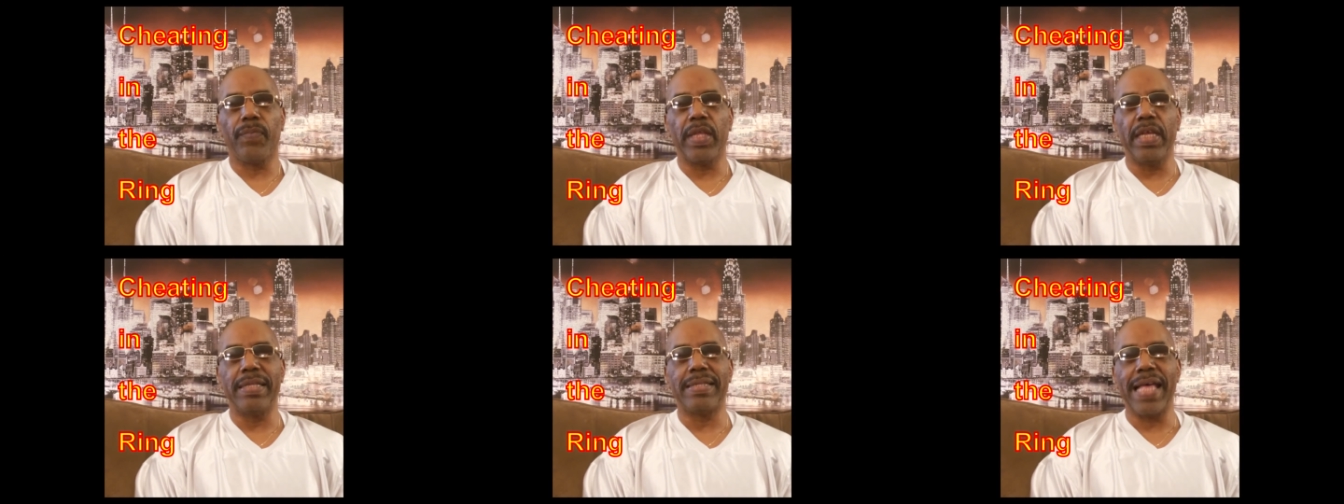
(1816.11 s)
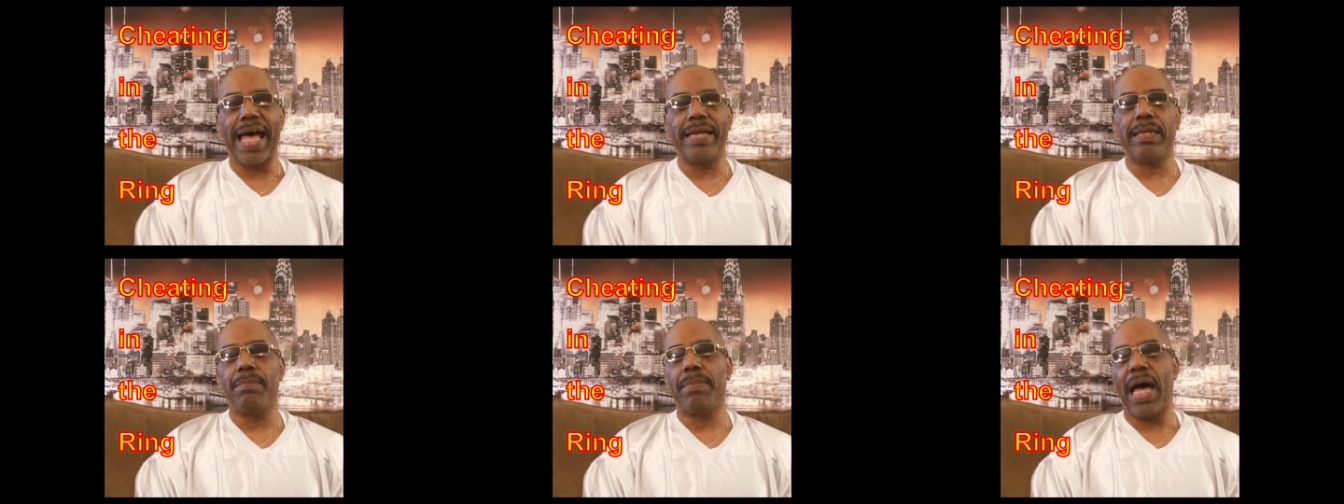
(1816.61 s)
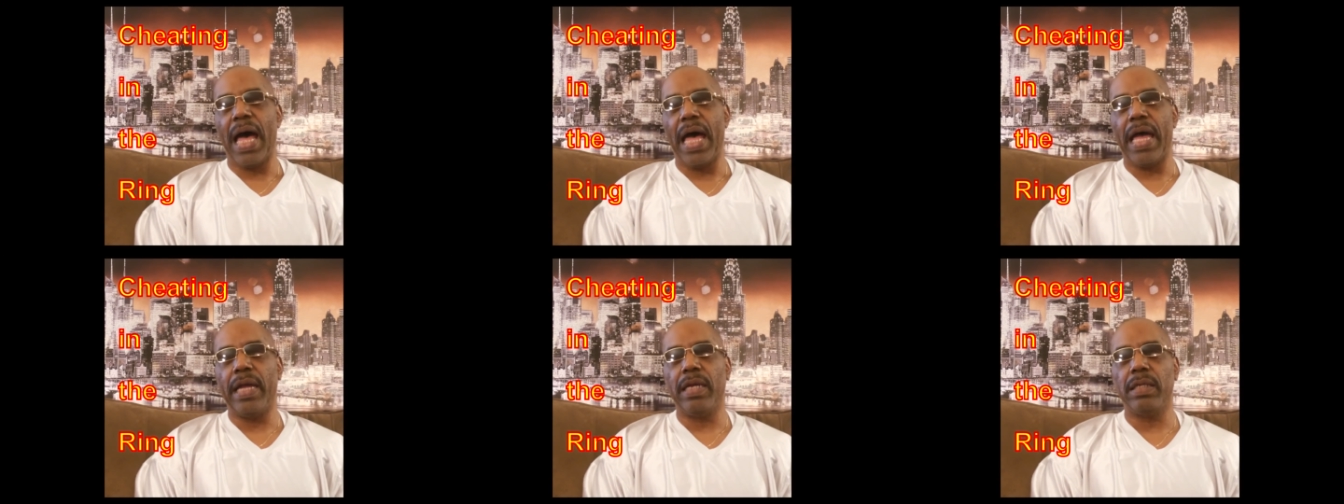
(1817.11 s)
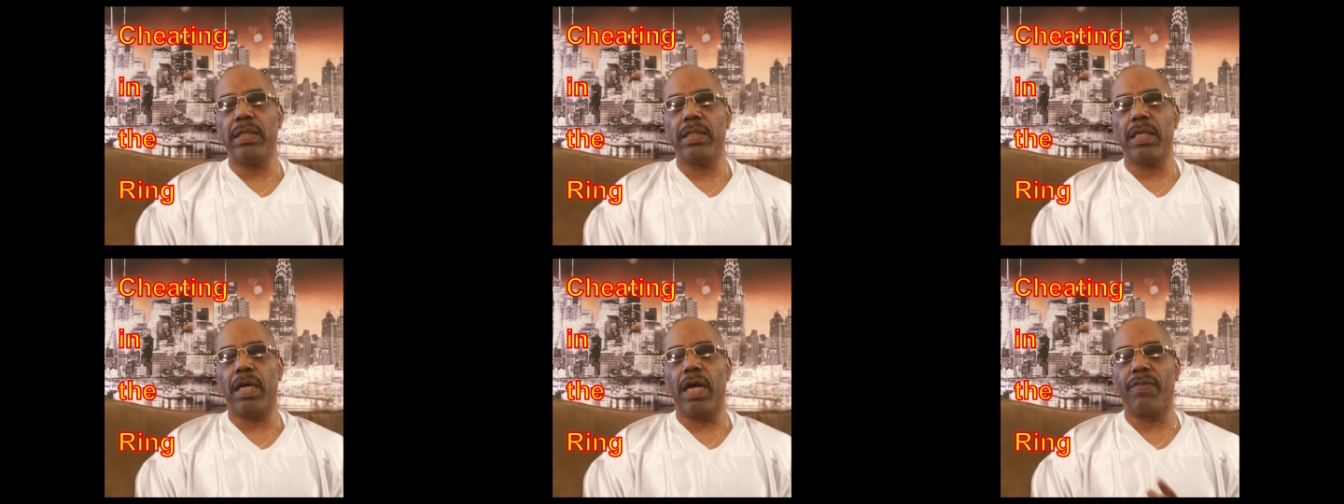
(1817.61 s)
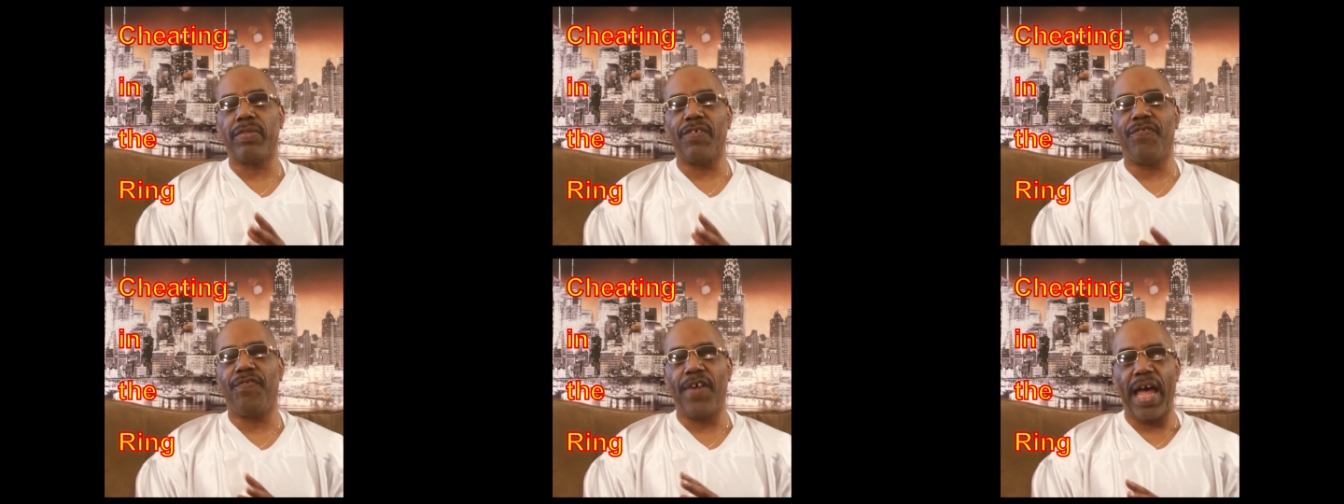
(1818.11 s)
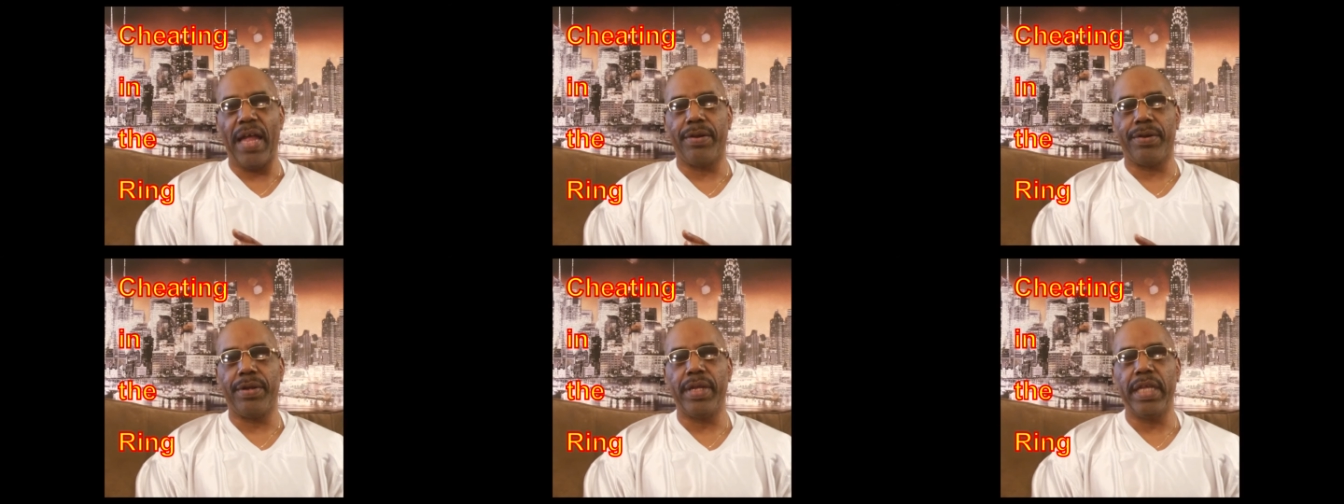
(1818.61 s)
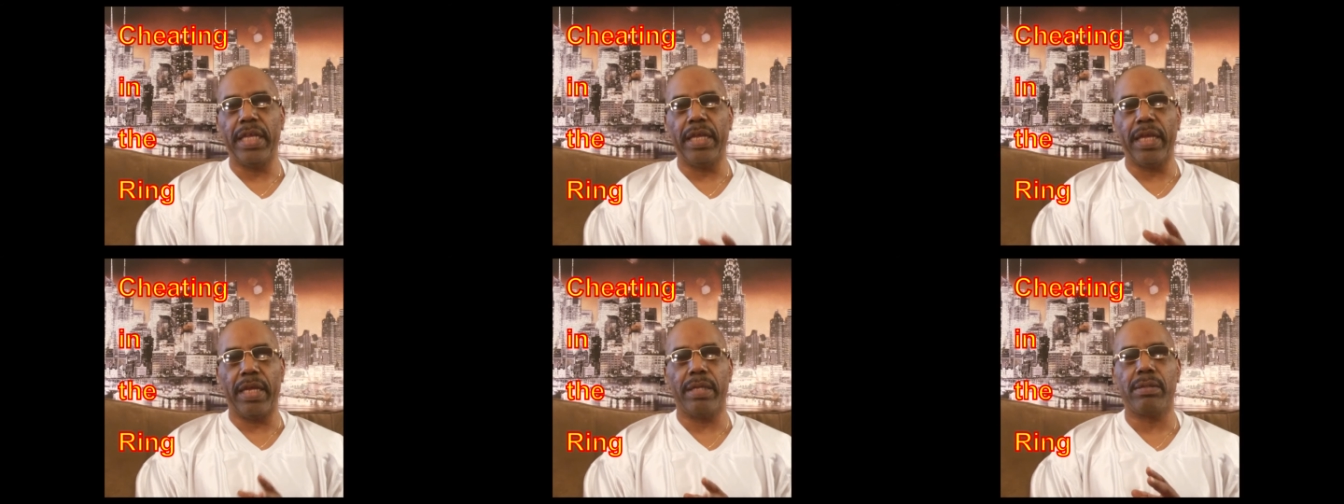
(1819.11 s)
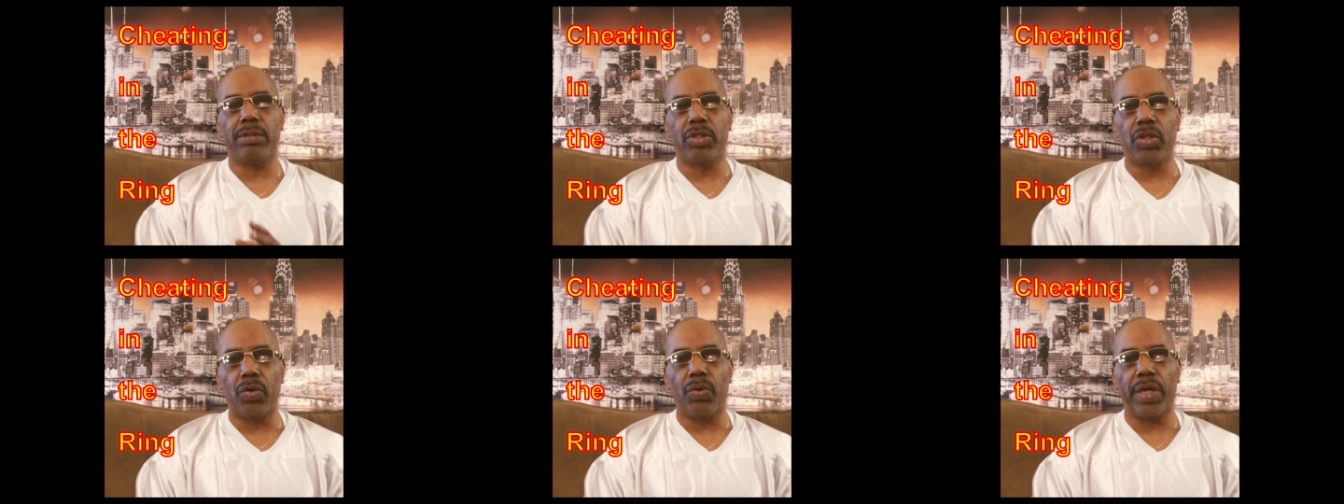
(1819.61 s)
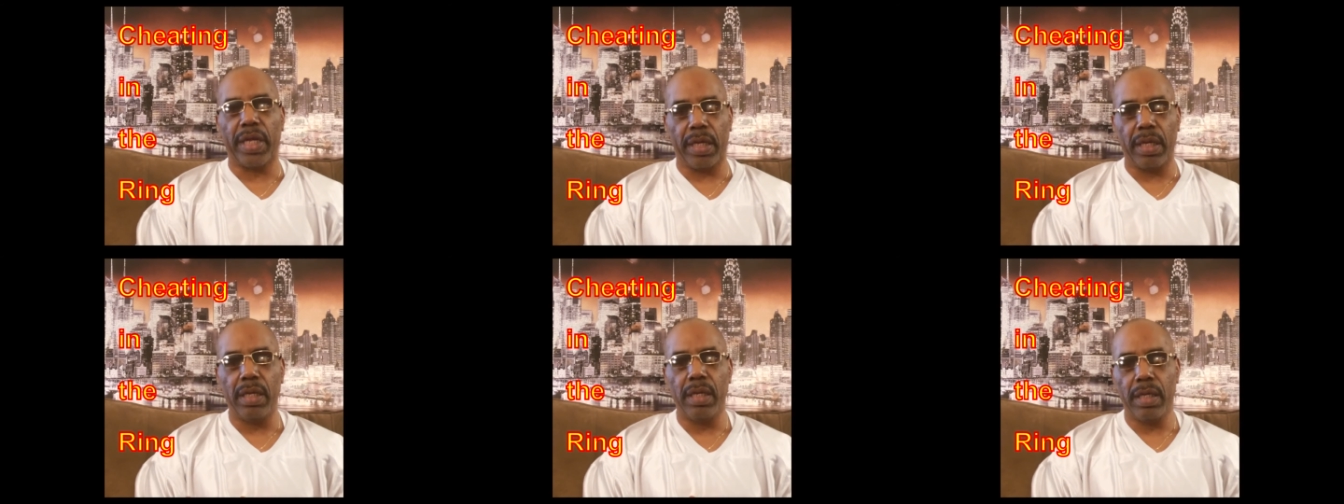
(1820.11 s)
inside the mind of the fighter, he is doing